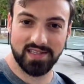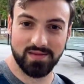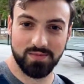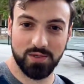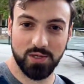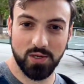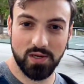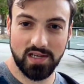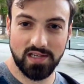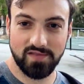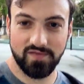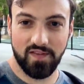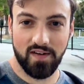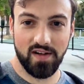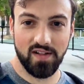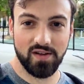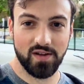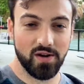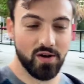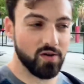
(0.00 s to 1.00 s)
some trees
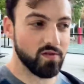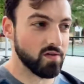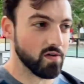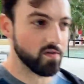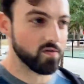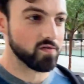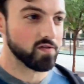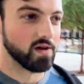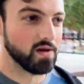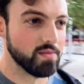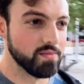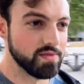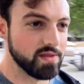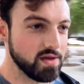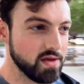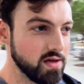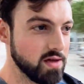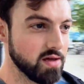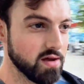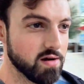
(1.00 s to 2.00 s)
falling over from
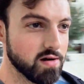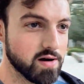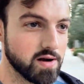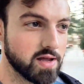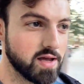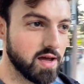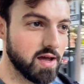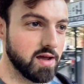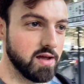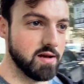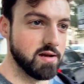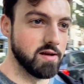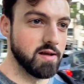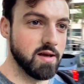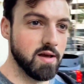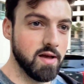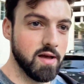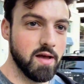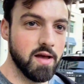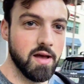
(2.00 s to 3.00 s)
the hurricane.
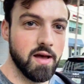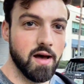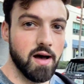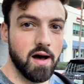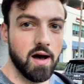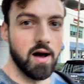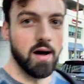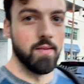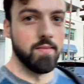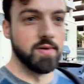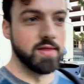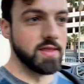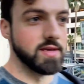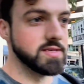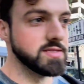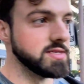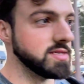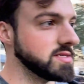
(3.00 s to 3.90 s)
But this